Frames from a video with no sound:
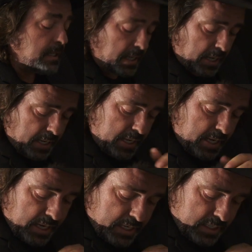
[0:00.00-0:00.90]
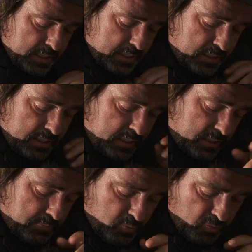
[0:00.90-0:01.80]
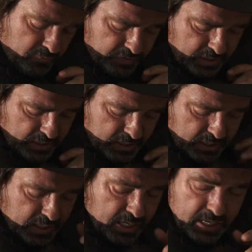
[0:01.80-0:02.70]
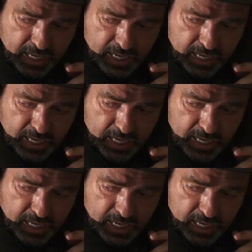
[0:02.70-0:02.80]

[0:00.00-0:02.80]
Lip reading: I hated this movie.